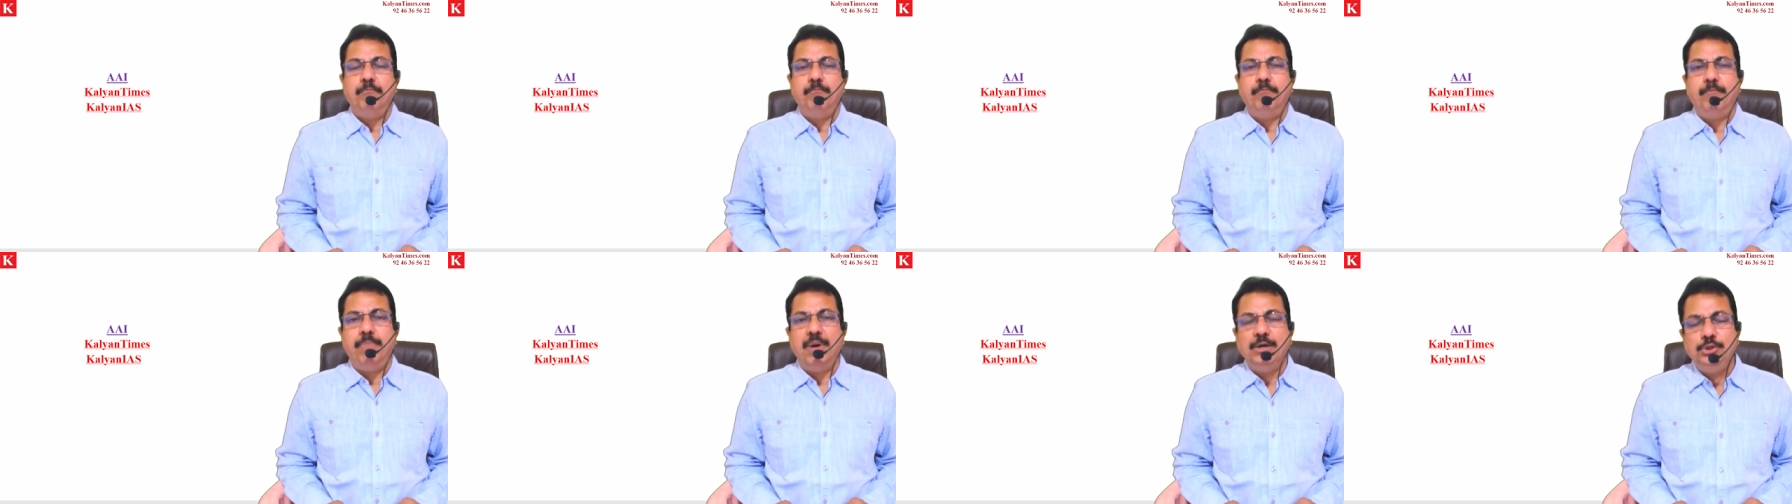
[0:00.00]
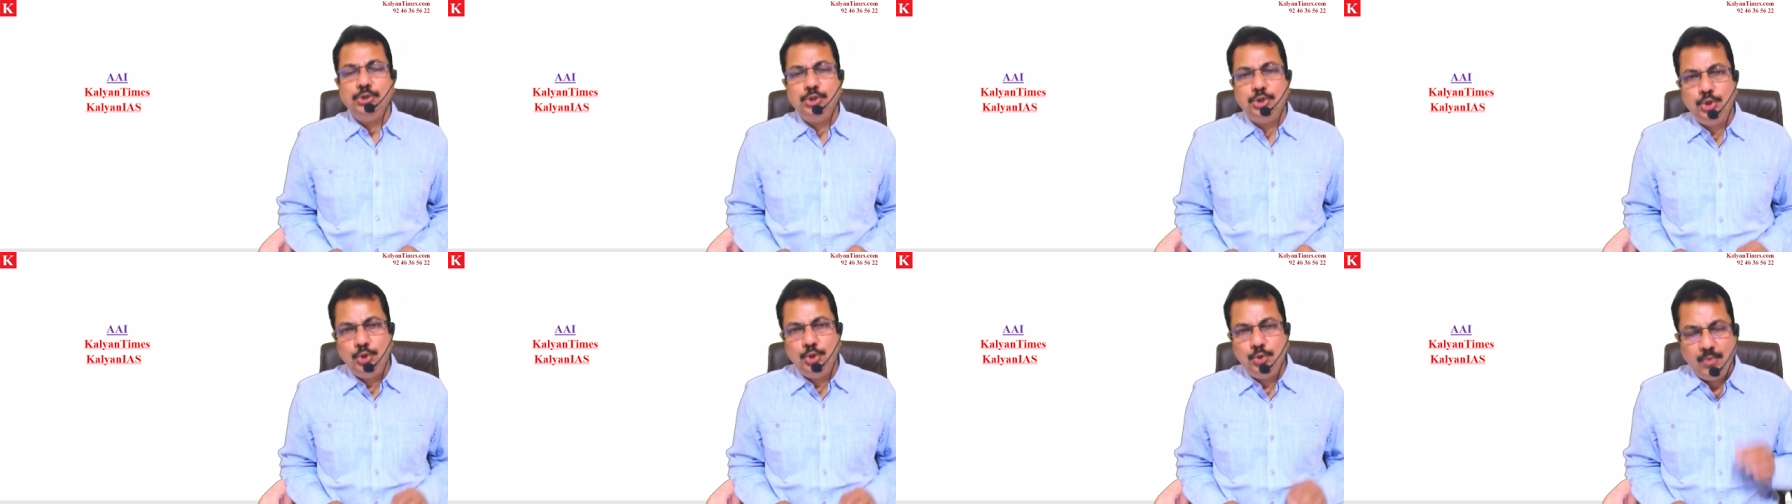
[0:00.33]

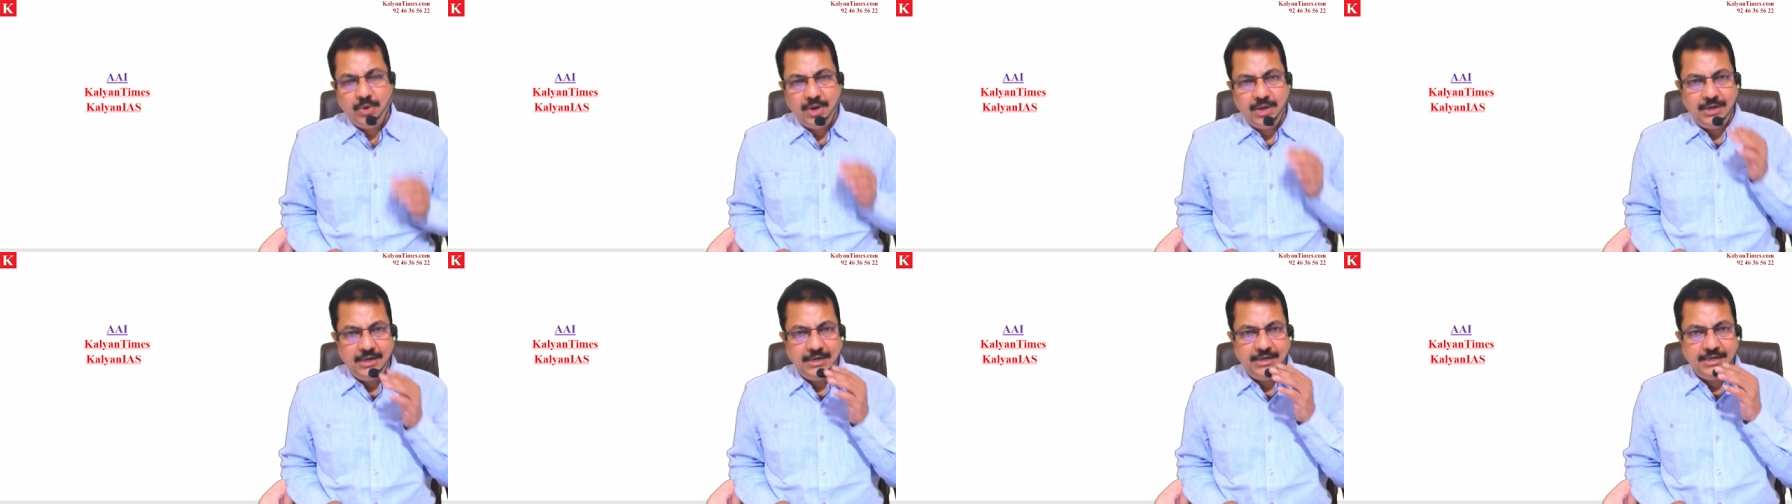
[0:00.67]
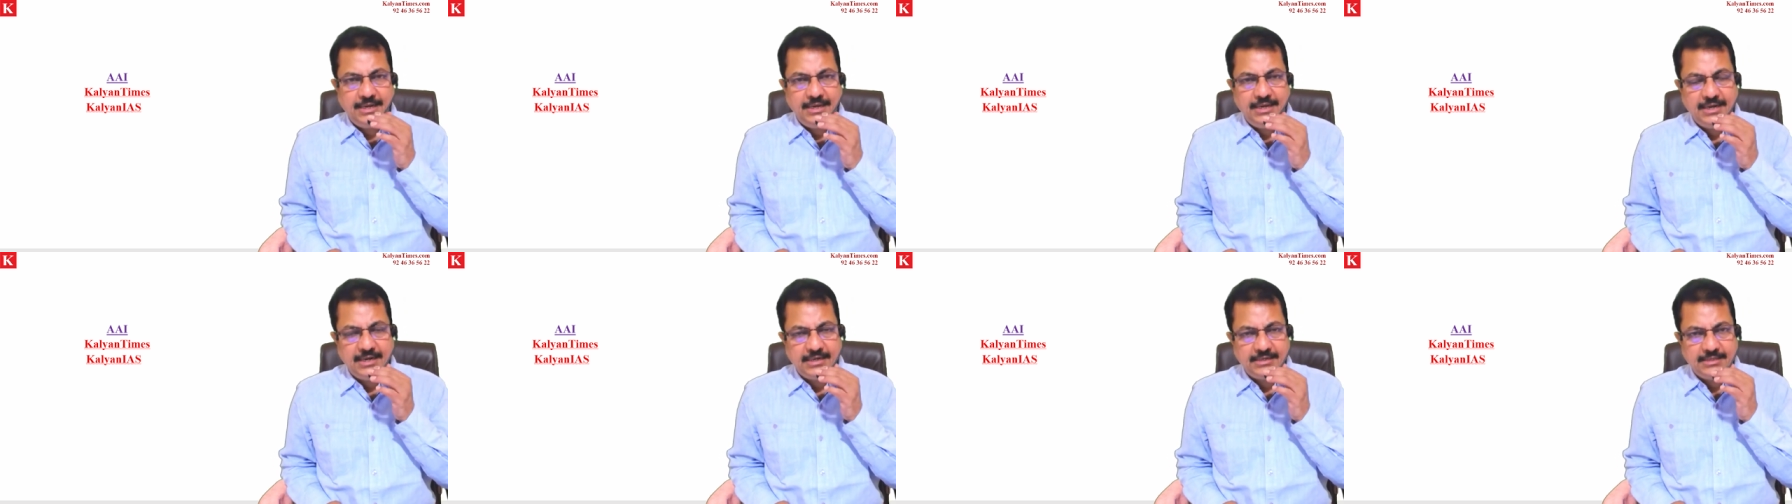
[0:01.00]

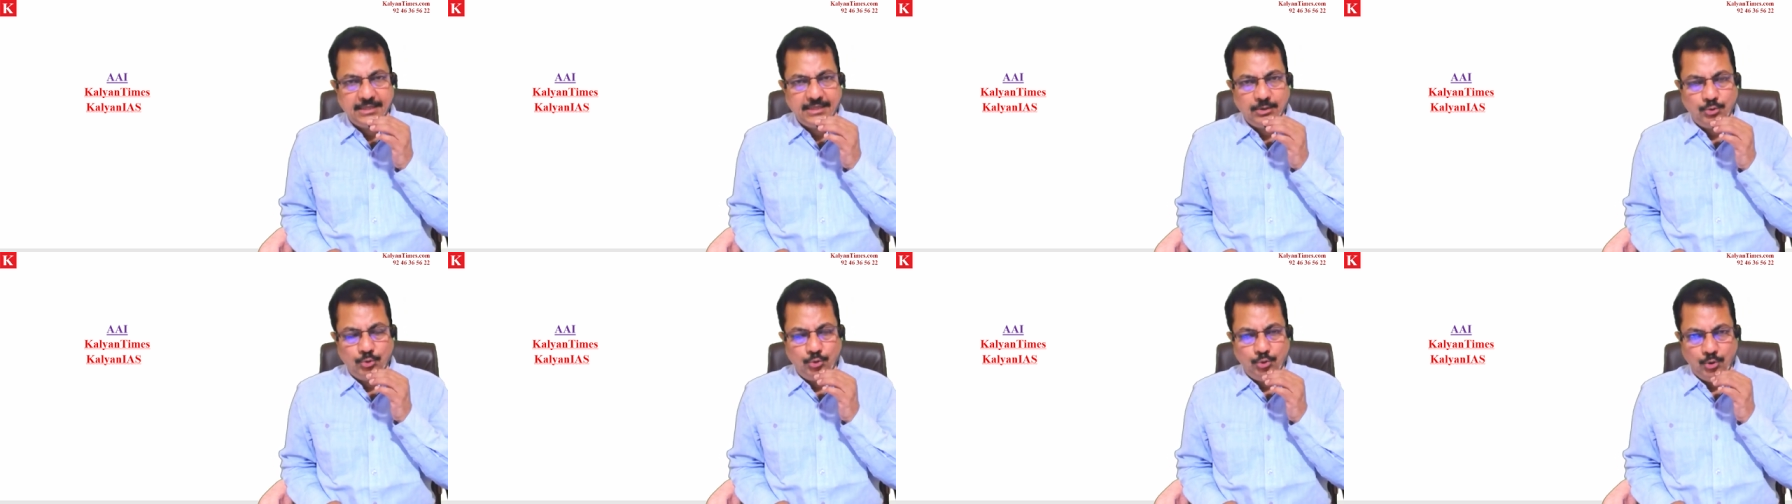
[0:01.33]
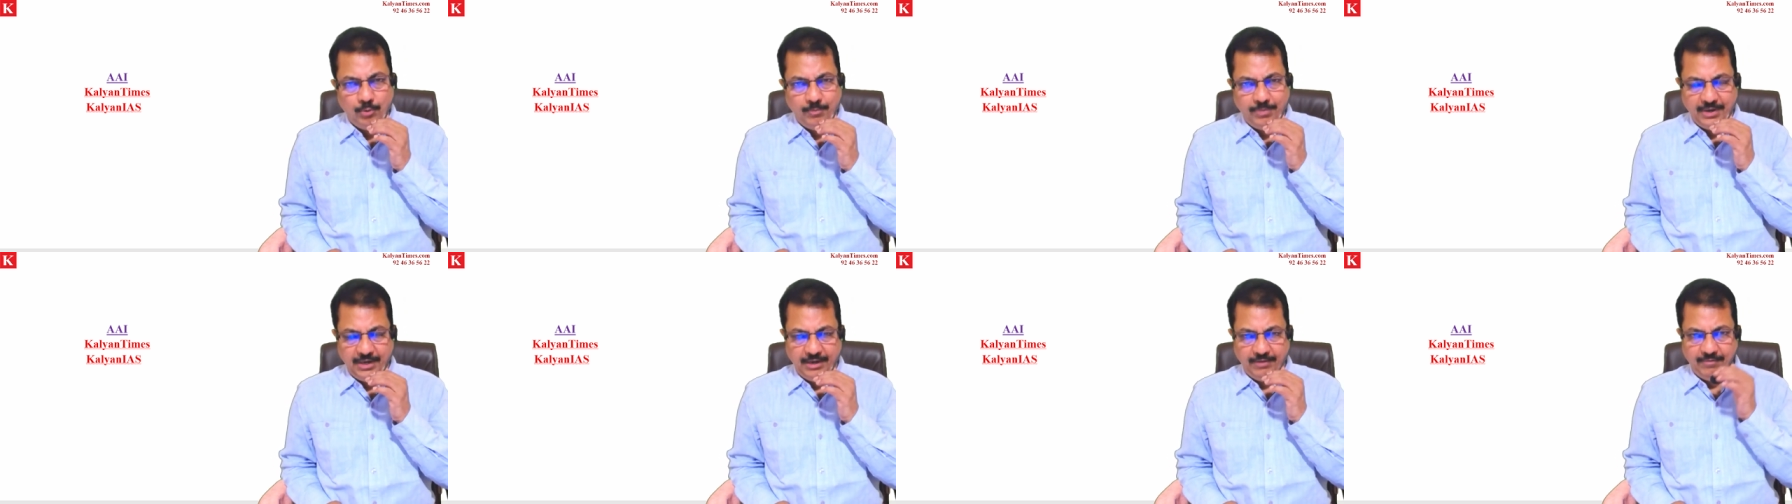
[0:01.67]
punctuality at the
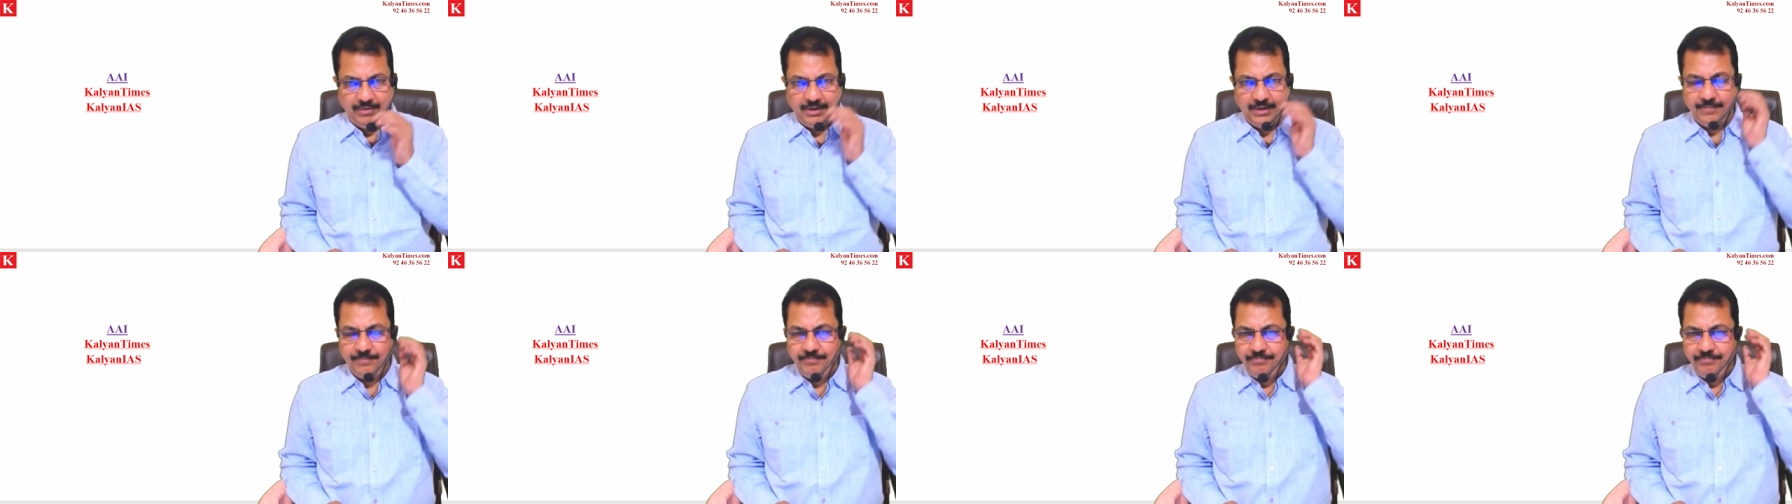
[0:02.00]
global level